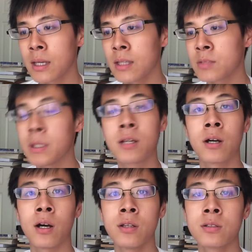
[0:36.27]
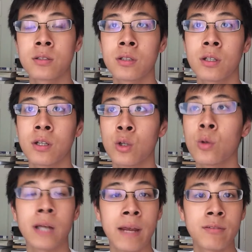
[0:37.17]
it's because your
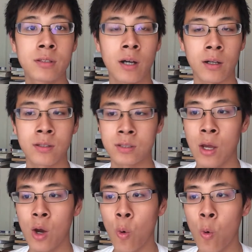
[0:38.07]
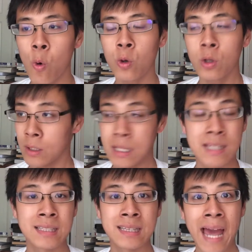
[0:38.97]
life sucks or
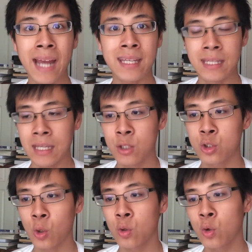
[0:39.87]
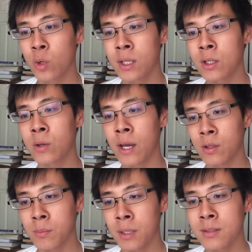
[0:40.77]
it's lacking in certain critical
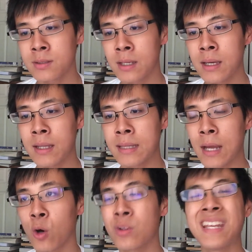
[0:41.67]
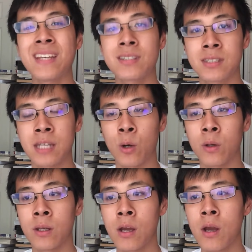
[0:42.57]
elements that are
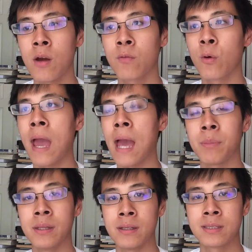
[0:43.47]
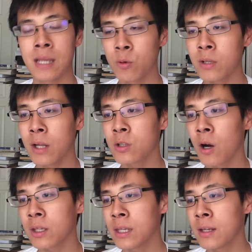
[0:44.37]
necessary for happiness. Now, we're not
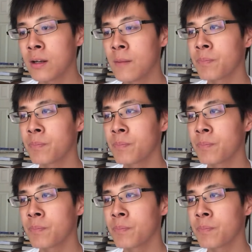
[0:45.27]
talking